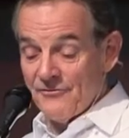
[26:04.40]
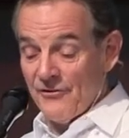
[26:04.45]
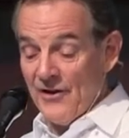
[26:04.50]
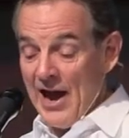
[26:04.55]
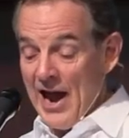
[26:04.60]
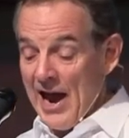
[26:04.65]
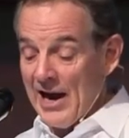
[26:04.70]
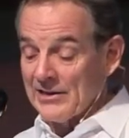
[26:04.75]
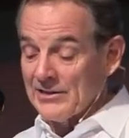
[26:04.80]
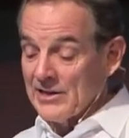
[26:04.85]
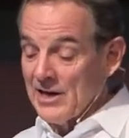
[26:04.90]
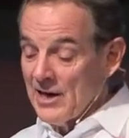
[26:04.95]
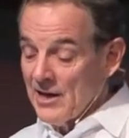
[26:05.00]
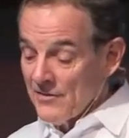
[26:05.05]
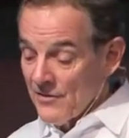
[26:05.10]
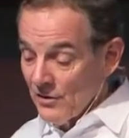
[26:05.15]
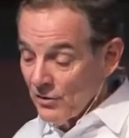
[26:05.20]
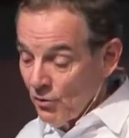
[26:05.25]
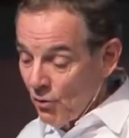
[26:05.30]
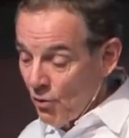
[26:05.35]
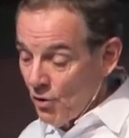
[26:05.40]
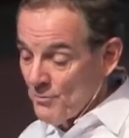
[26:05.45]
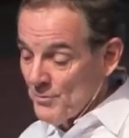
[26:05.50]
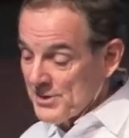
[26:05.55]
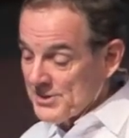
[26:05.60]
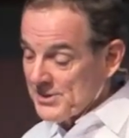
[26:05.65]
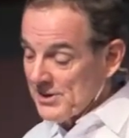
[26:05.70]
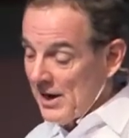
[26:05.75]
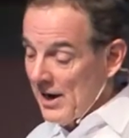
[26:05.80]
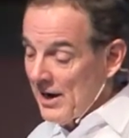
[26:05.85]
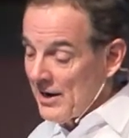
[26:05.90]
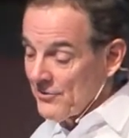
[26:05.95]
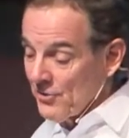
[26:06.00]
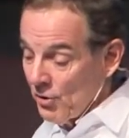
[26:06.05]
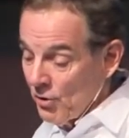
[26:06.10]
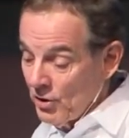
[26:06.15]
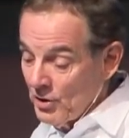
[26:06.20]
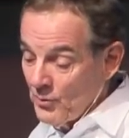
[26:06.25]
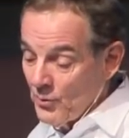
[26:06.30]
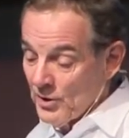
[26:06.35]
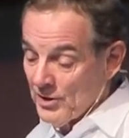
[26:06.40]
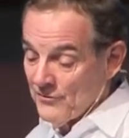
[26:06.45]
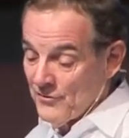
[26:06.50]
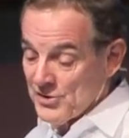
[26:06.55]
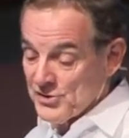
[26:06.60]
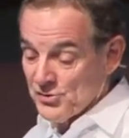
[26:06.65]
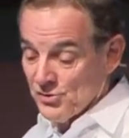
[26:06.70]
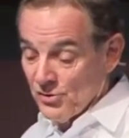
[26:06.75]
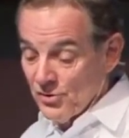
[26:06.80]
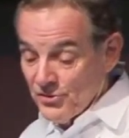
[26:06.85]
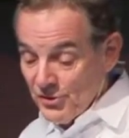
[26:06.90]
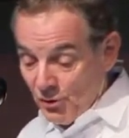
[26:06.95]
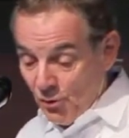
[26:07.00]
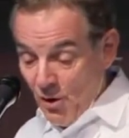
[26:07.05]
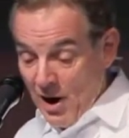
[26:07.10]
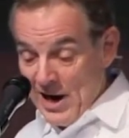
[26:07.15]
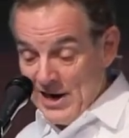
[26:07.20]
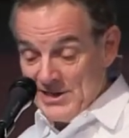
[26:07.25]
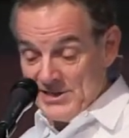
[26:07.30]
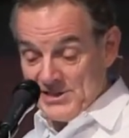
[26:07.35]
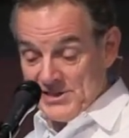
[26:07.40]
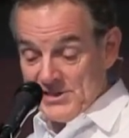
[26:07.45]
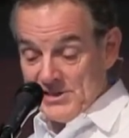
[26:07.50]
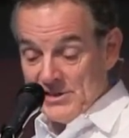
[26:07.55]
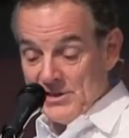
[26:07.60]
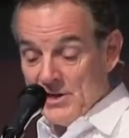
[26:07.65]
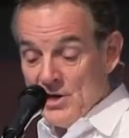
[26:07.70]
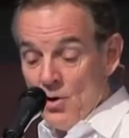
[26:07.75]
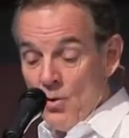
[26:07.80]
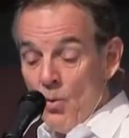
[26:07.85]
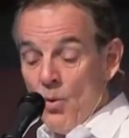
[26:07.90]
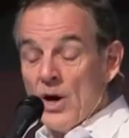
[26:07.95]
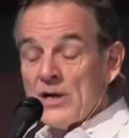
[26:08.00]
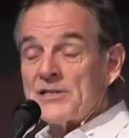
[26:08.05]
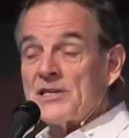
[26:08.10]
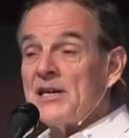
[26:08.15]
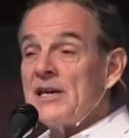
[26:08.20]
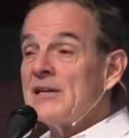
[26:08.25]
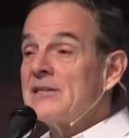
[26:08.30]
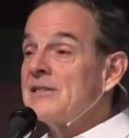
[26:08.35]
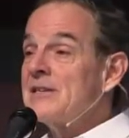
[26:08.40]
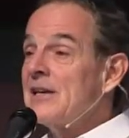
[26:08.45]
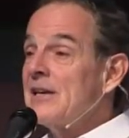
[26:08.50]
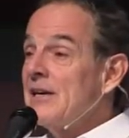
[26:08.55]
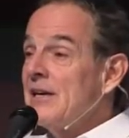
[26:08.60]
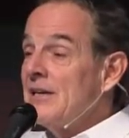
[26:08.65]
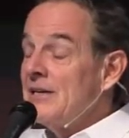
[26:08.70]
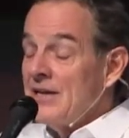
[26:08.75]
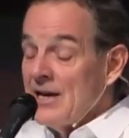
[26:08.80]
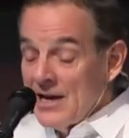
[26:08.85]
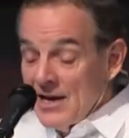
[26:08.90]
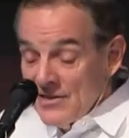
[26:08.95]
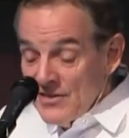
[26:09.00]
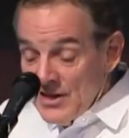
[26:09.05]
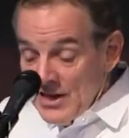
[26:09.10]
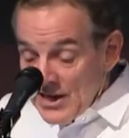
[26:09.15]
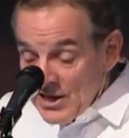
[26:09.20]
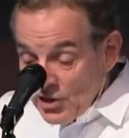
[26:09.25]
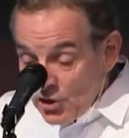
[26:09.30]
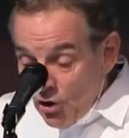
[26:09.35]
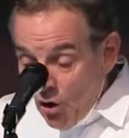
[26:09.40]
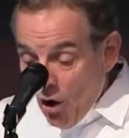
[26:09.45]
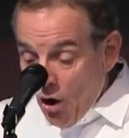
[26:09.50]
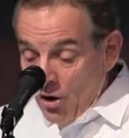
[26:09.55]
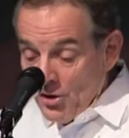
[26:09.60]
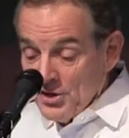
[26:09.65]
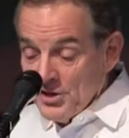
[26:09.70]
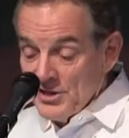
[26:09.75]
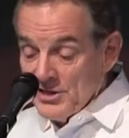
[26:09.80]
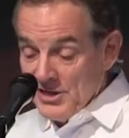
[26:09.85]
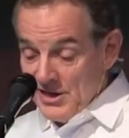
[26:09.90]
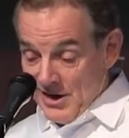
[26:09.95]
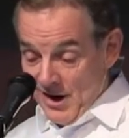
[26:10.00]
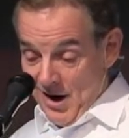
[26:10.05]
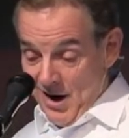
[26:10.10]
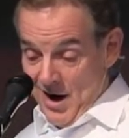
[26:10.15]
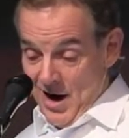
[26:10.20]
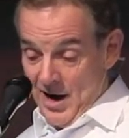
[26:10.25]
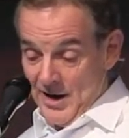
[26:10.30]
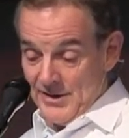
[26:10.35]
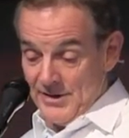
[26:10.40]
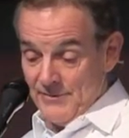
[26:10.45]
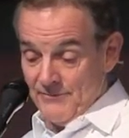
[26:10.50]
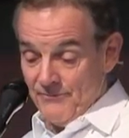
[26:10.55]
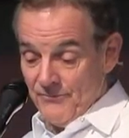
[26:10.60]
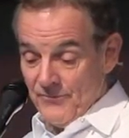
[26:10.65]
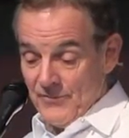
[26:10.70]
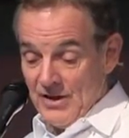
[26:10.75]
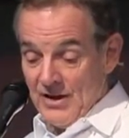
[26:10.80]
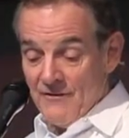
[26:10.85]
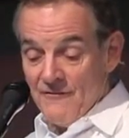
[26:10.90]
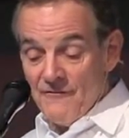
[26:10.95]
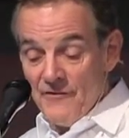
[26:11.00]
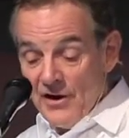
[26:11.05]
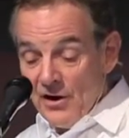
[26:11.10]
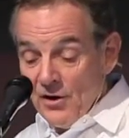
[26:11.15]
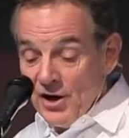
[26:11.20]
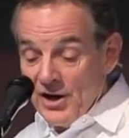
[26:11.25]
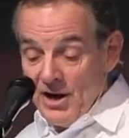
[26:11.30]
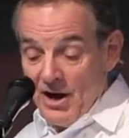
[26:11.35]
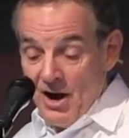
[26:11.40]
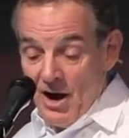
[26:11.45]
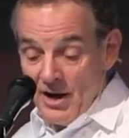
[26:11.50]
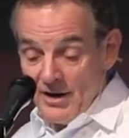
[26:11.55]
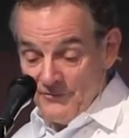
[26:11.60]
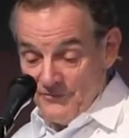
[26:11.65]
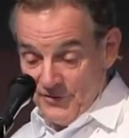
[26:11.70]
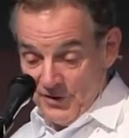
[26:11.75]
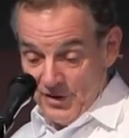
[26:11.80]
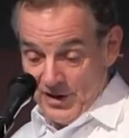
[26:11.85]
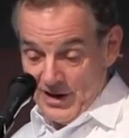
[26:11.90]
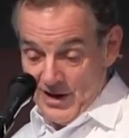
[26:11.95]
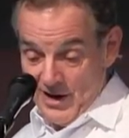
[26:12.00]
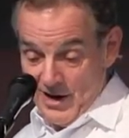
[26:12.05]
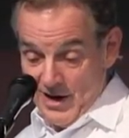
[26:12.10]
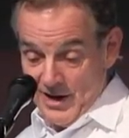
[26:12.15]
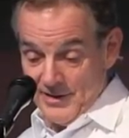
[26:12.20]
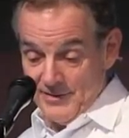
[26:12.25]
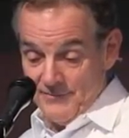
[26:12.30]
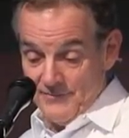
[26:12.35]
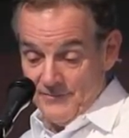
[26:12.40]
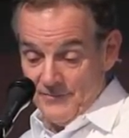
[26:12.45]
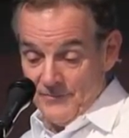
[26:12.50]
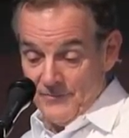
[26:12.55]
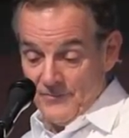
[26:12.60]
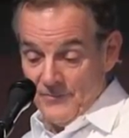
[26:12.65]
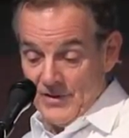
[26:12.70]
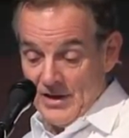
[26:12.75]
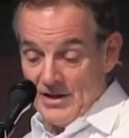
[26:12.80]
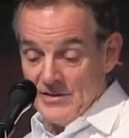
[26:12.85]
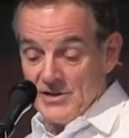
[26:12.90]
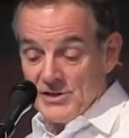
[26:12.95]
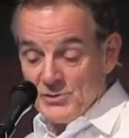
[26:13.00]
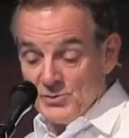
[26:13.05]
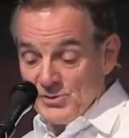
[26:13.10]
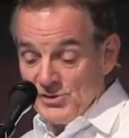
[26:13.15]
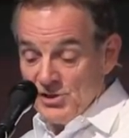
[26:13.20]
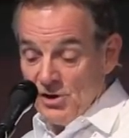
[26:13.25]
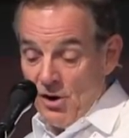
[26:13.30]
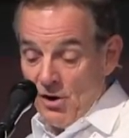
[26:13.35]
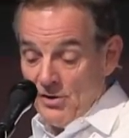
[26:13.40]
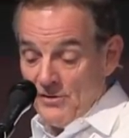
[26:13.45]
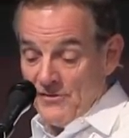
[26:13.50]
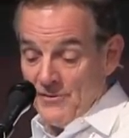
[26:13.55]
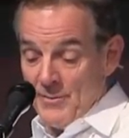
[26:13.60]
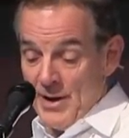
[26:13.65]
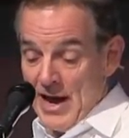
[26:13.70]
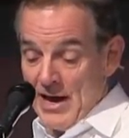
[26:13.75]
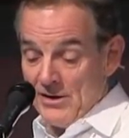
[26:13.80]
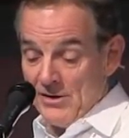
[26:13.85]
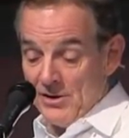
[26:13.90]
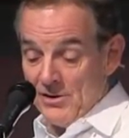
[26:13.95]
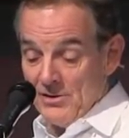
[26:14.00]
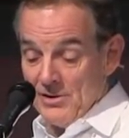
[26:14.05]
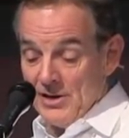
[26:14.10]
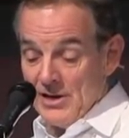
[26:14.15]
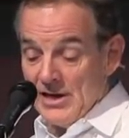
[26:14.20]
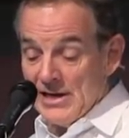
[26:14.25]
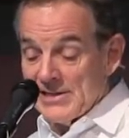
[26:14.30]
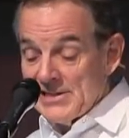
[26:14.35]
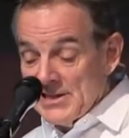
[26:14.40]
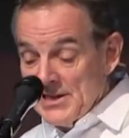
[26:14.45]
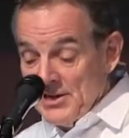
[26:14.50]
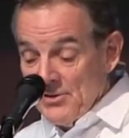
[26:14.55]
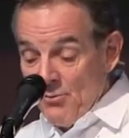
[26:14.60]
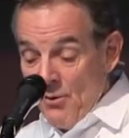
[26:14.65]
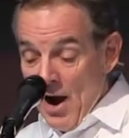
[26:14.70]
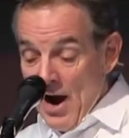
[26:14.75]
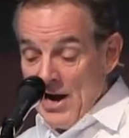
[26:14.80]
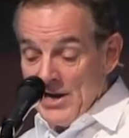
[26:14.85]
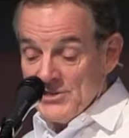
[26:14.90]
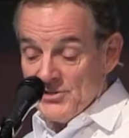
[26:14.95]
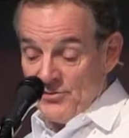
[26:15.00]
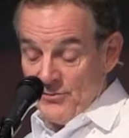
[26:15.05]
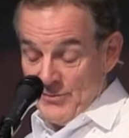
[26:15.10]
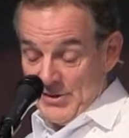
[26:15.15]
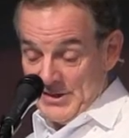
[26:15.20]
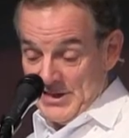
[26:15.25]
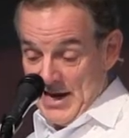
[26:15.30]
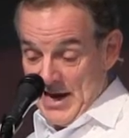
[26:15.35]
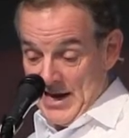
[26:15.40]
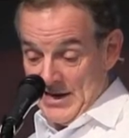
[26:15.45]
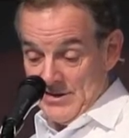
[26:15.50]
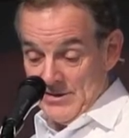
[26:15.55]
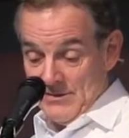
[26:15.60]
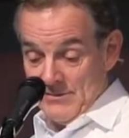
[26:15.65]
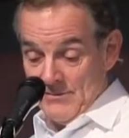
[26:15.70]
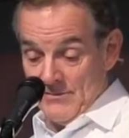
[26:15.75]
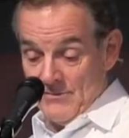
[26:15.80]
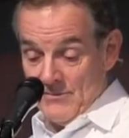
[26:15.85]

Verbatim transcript: in fact, the Lord Messiah, the Holy One of Israel, the Christ? Was he indeed the incarnate God, very God of very God? This was the heart of the matter. Did he rise from the dead?